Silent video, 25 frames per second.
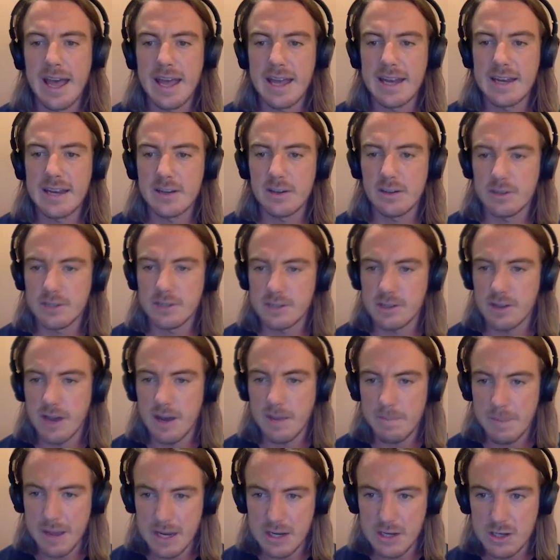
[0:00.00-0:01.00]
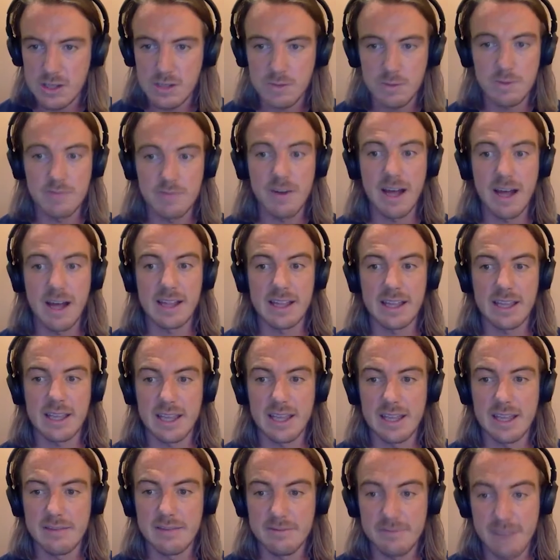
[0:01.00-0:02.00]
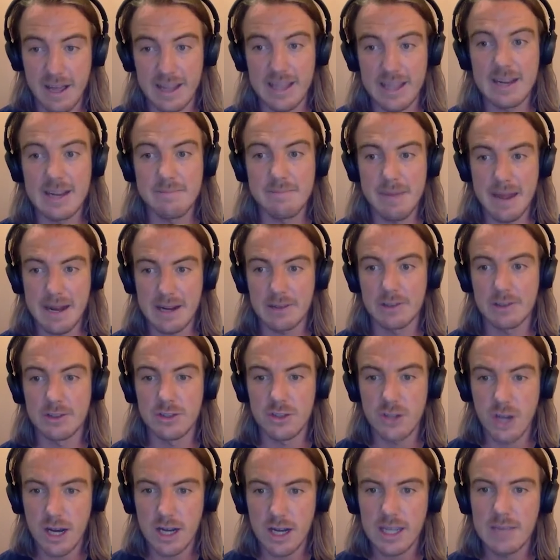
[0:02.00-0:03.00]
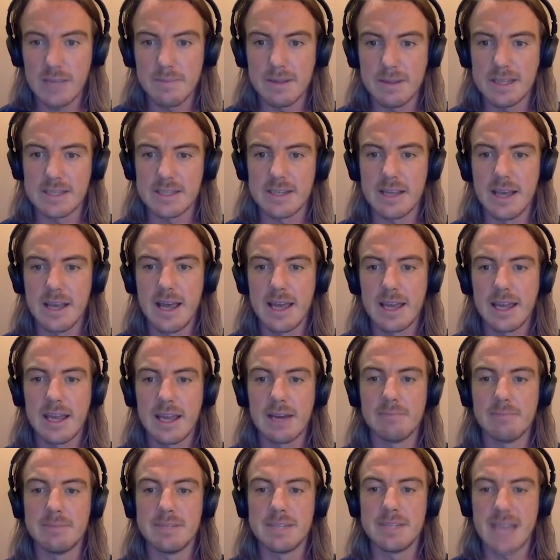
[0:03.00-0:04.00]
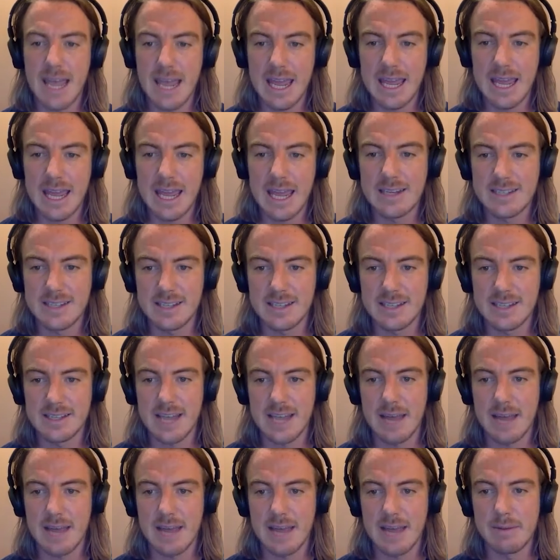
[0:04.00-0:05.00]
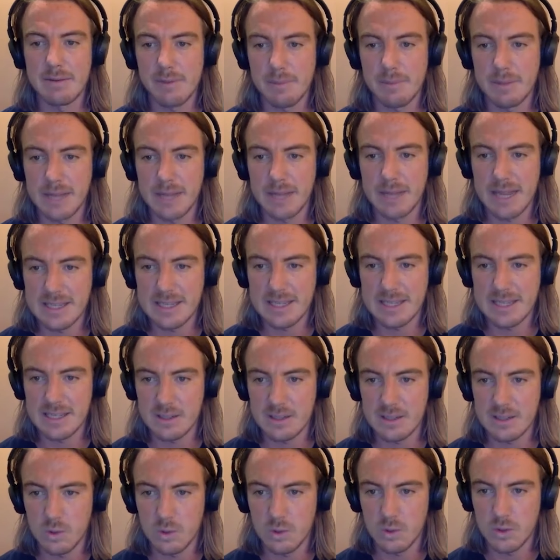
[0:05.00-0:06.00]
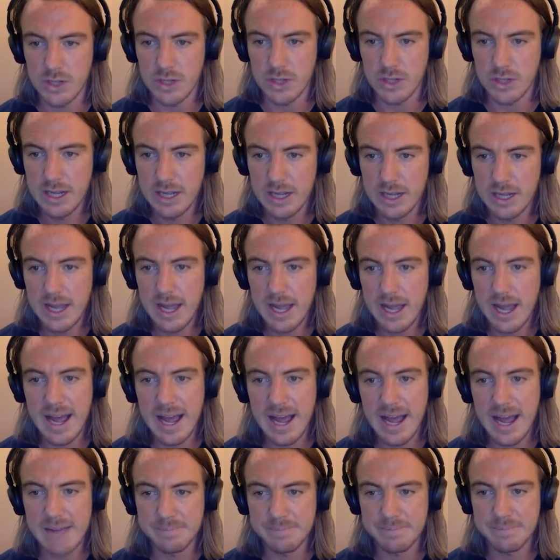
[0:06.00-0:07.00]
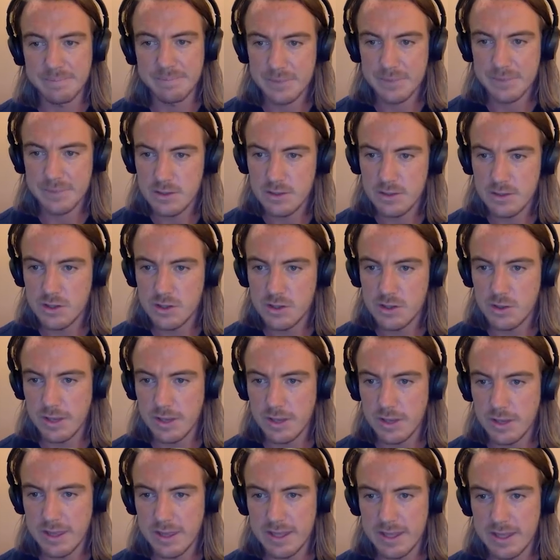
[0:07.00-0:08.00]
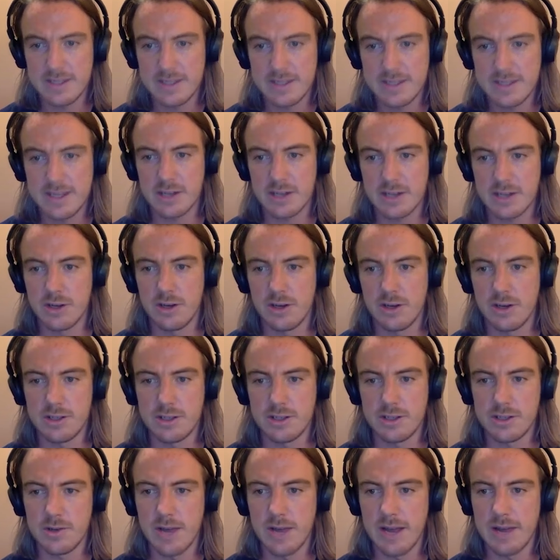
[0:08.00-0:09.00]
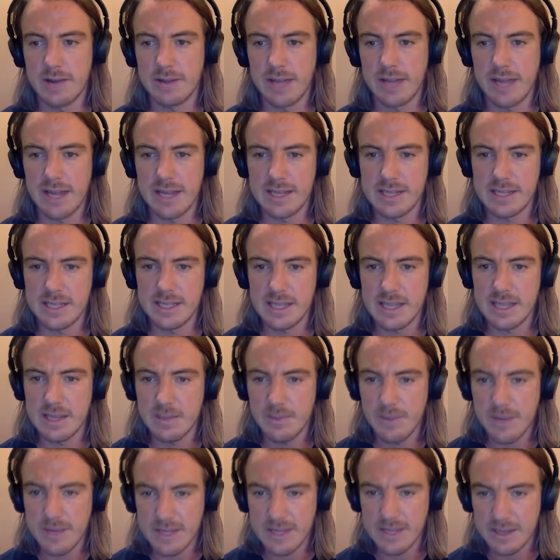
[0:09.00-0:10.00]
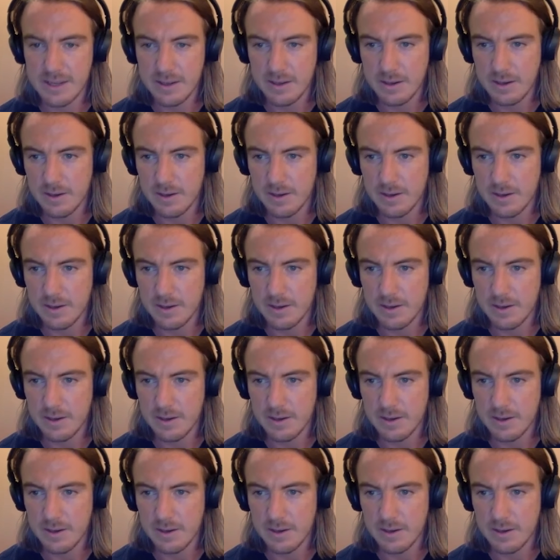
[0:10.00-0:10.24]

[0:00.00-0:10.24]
and also how patients with valid medical documents can obtain psilocybin from a license holder. So this section also outlines the